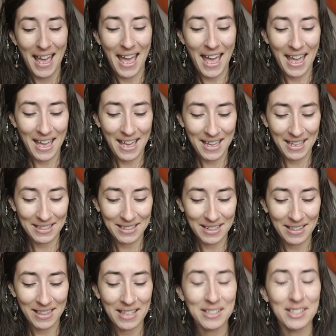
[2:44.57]
and
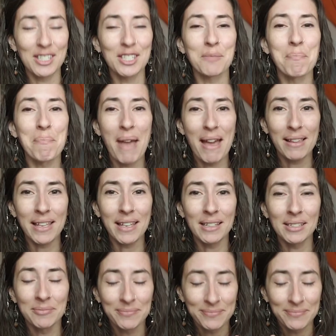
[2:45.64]
then smell it.